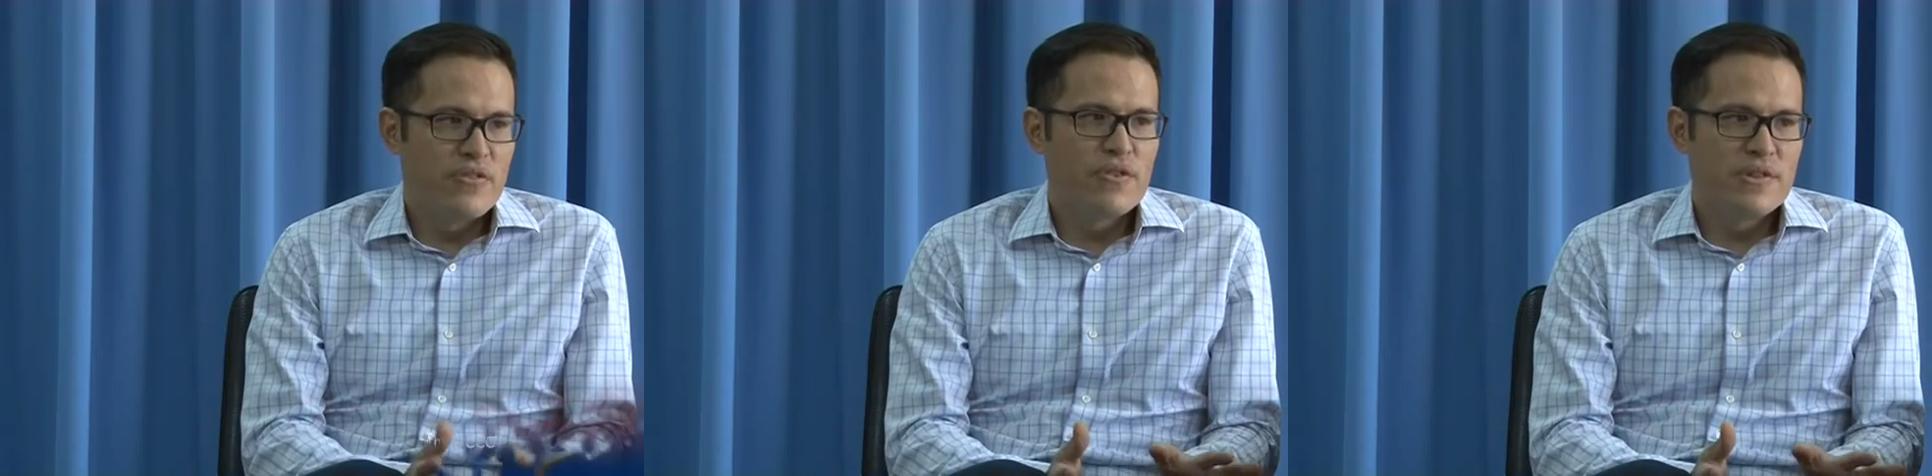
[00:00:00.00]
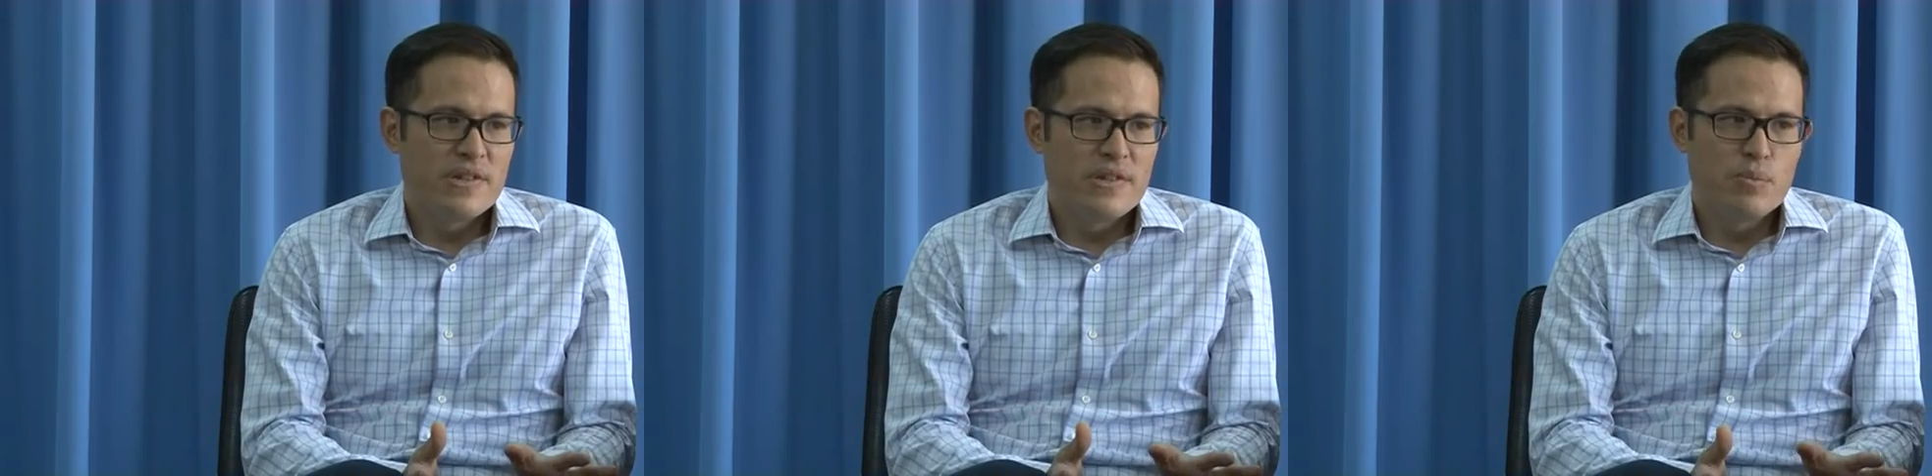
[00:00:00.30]

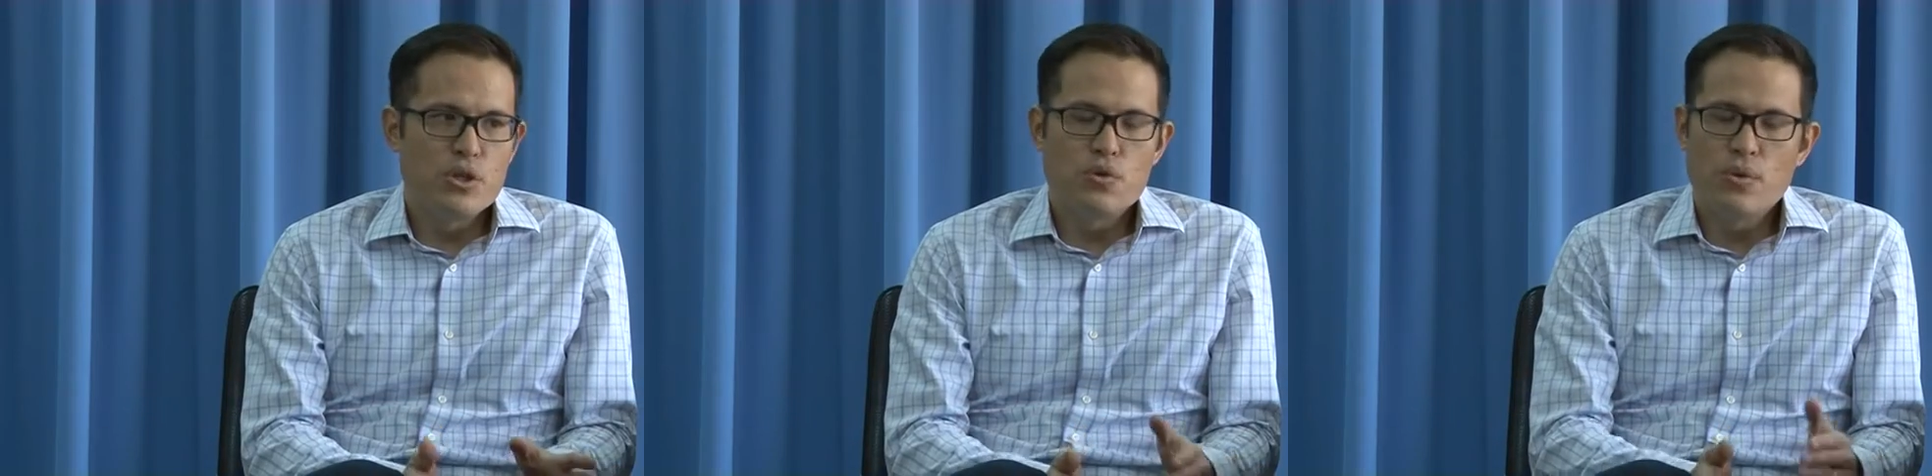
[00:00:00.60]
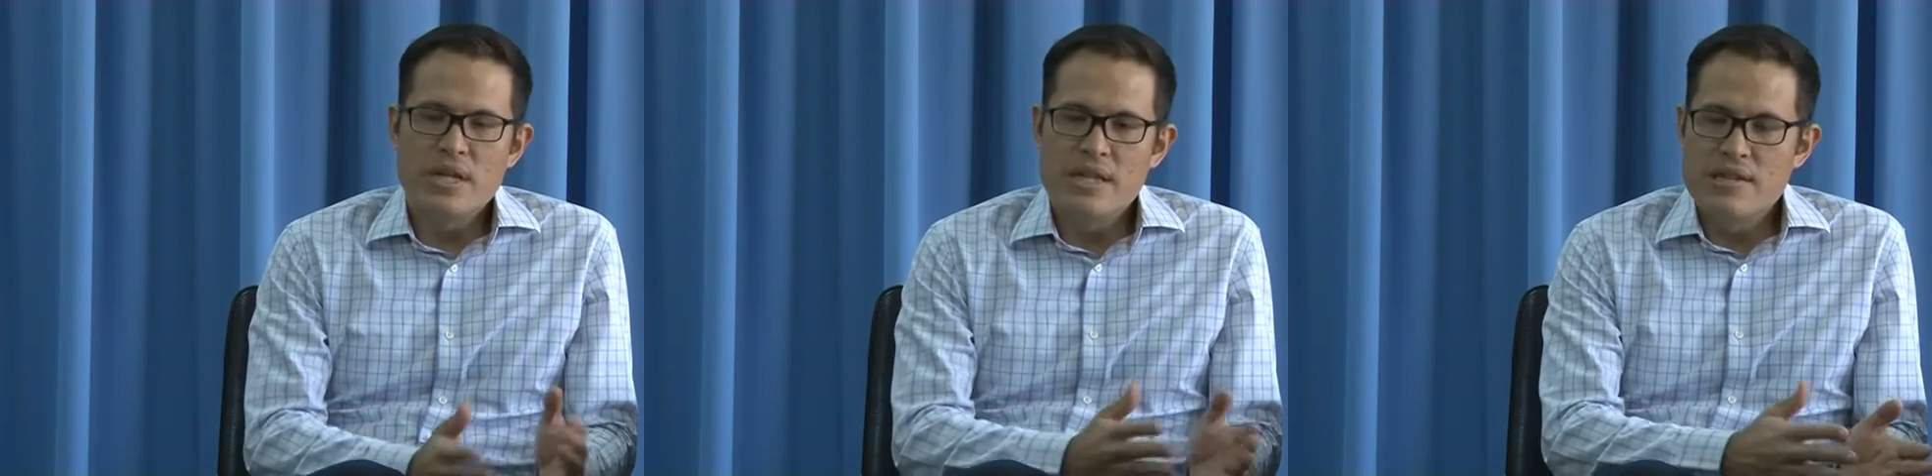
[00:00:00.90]
differences
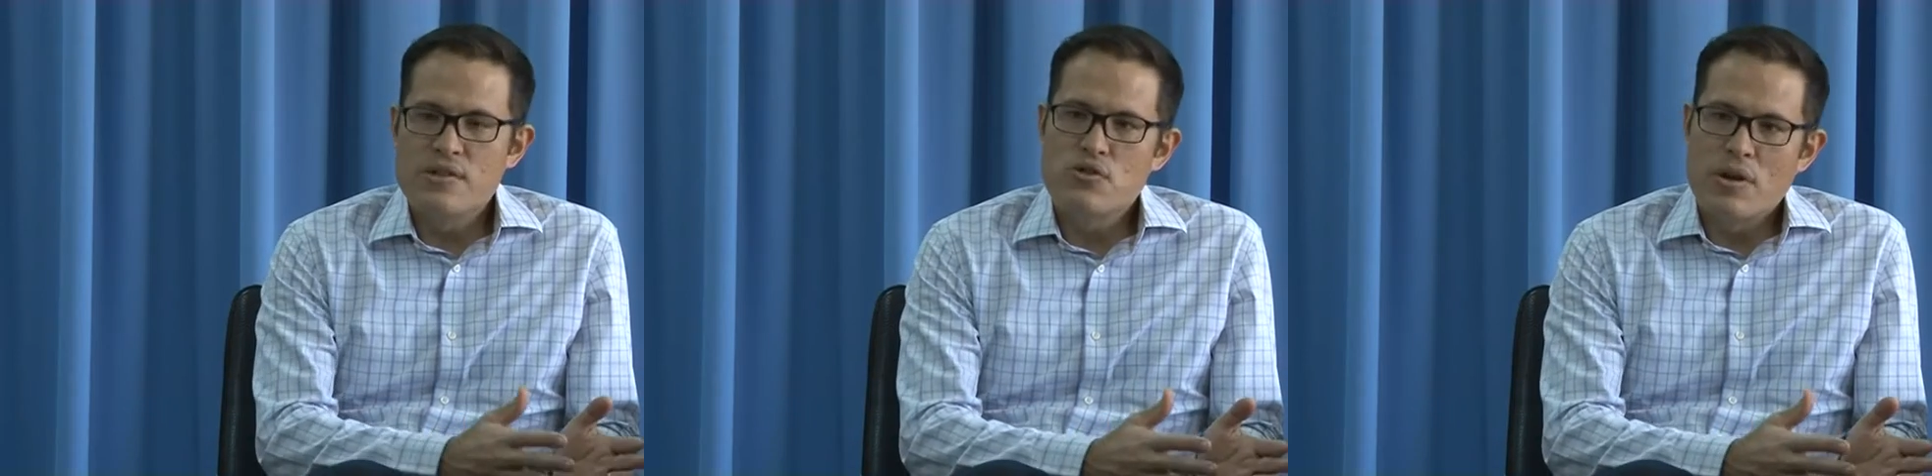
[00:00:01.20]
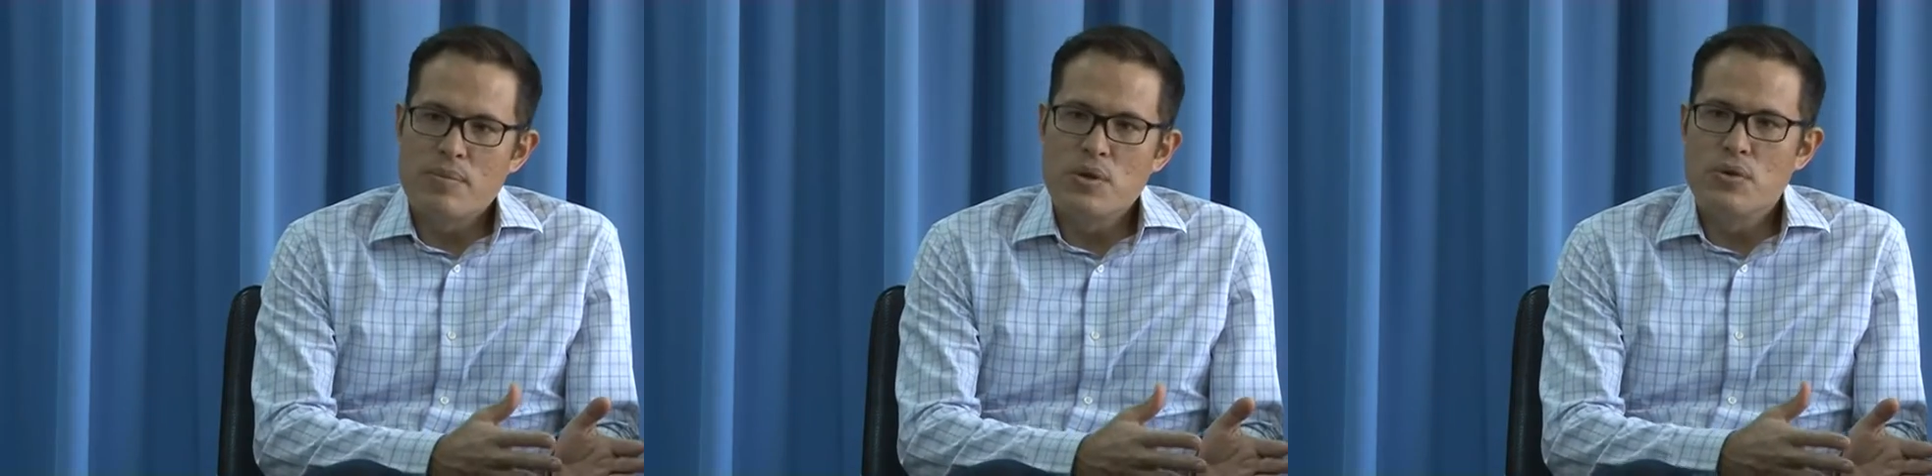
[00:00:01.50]
between this
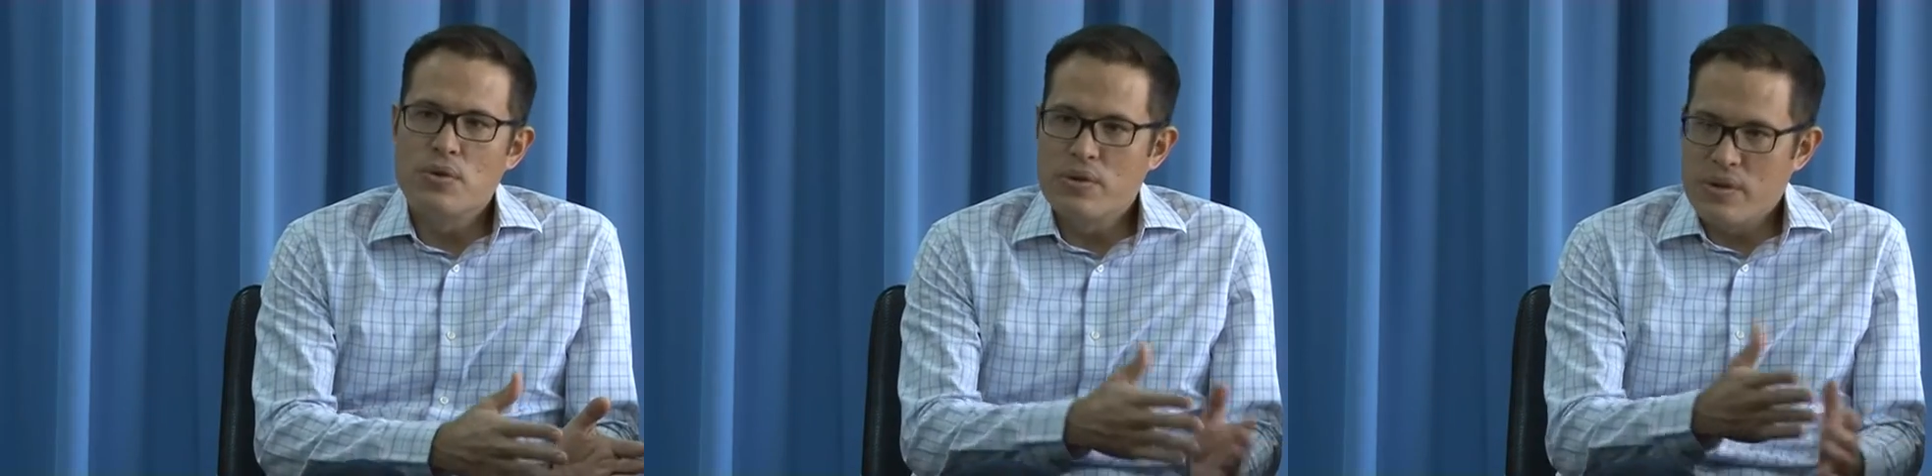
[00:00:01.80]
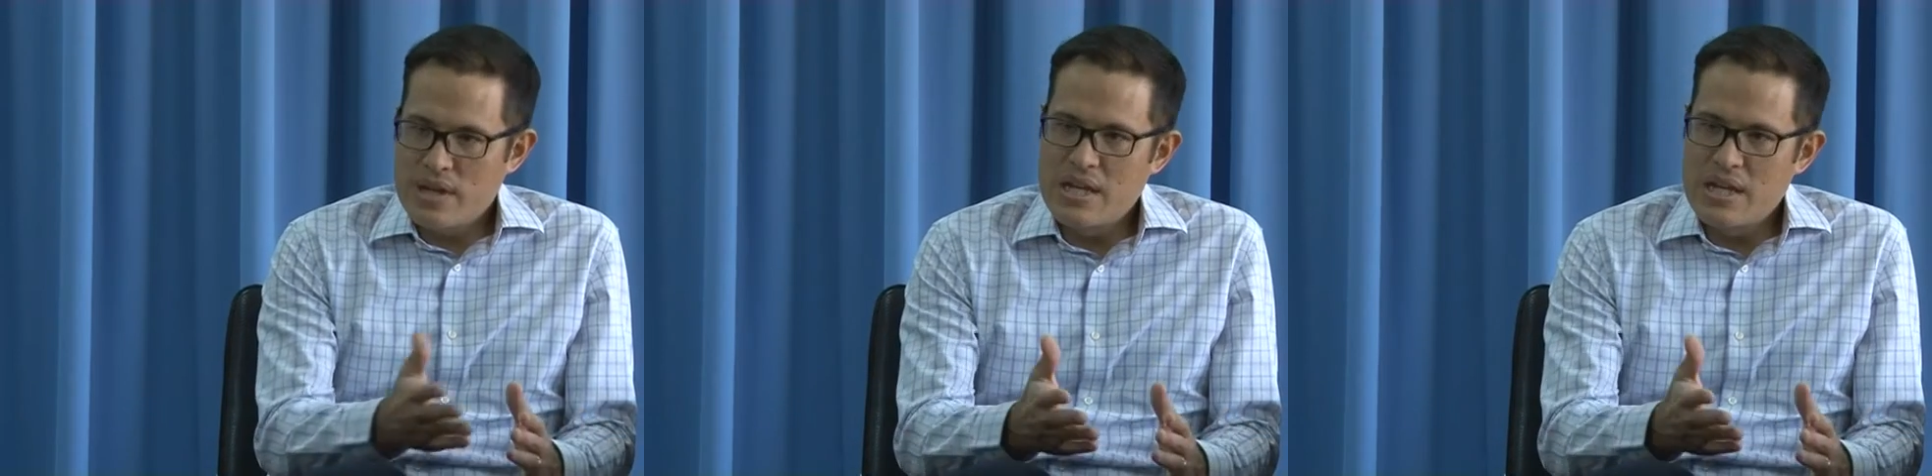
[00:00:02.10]
tribunal